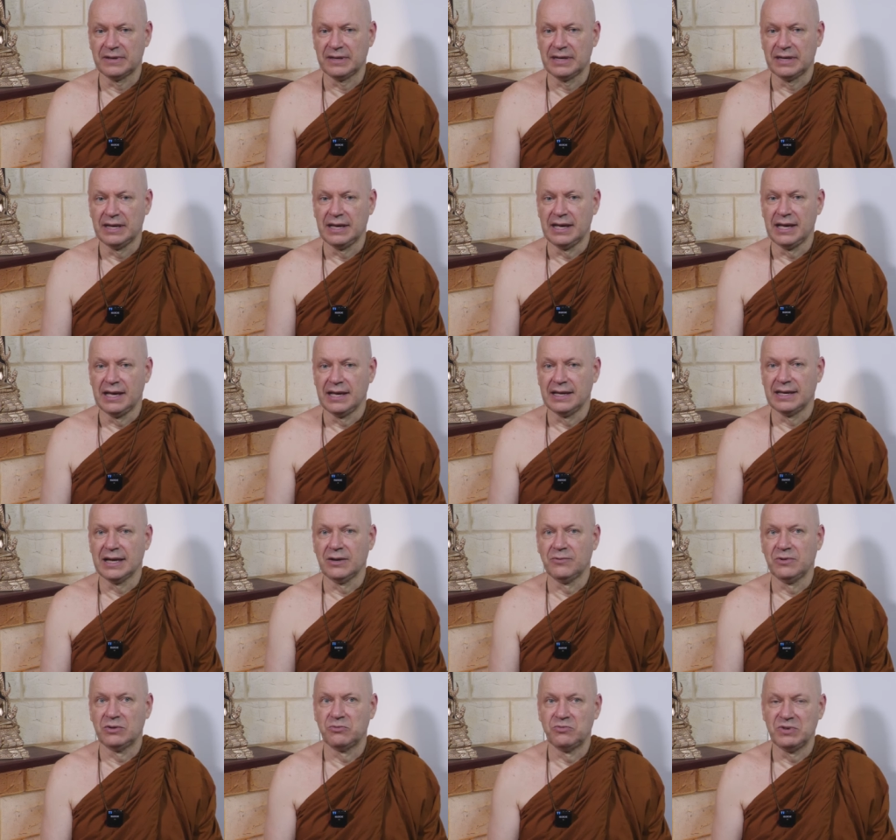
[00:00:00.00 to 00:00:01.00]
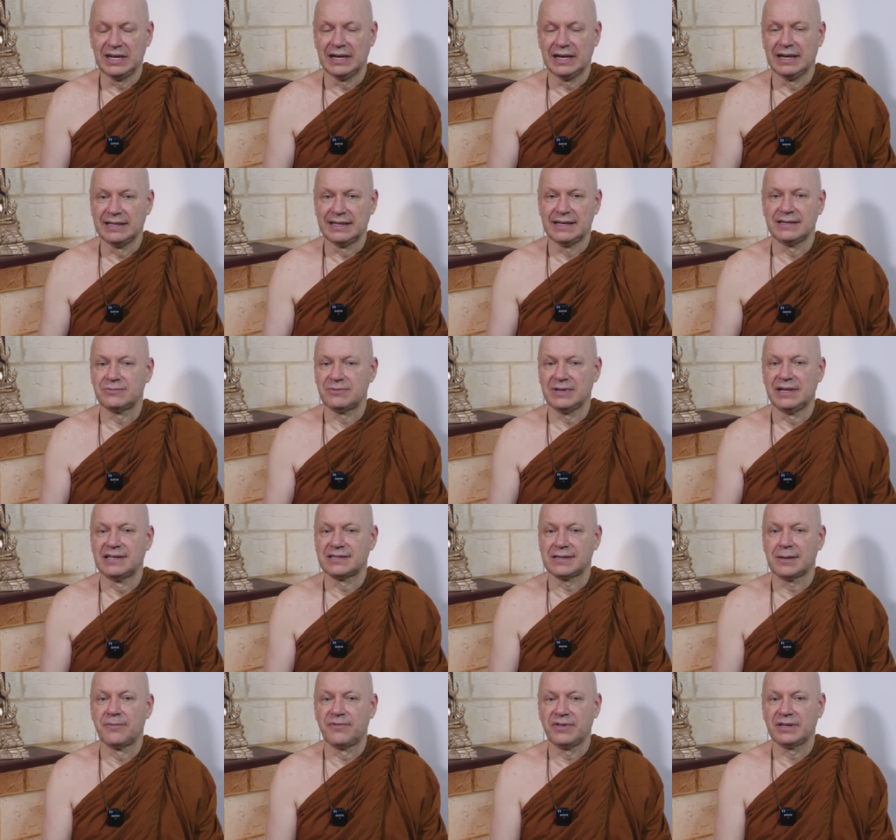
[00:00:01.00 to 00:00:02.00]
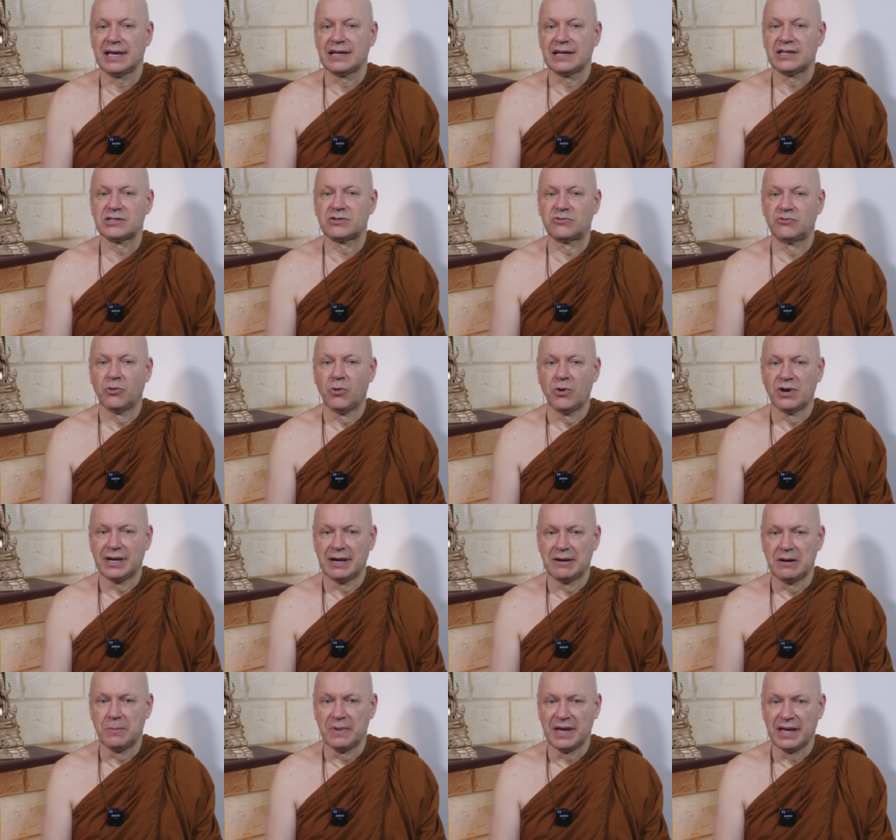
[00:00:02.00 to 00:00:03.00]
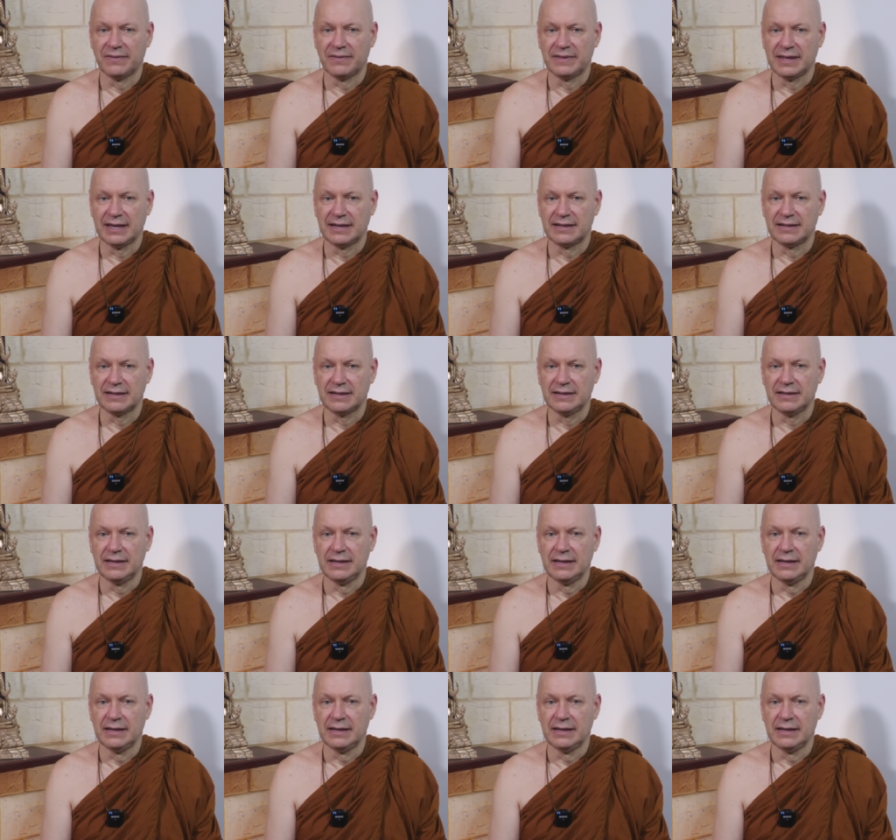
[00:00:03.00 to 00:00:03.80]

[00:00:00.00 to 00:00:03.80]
Uh, yeah, we really, there's really something extraordinary about that. Uh,